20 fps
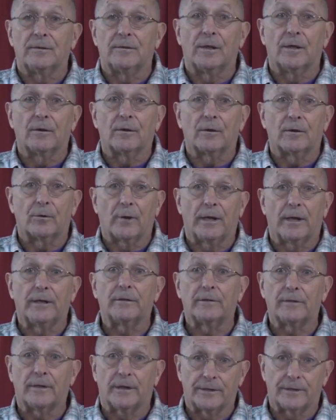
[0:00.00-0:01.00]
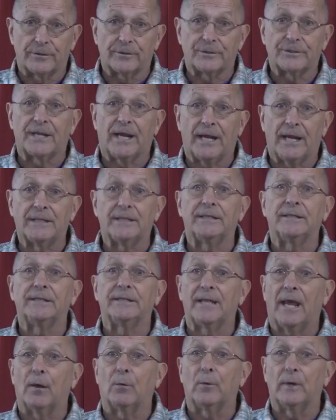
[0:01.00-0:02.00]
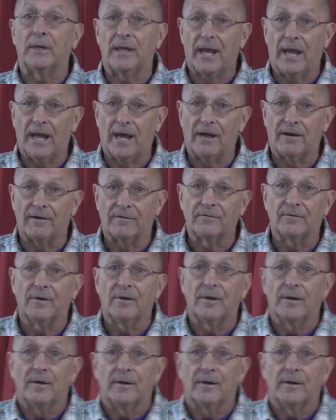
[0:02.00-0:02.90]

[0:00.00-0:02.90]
the greater understanding that we have,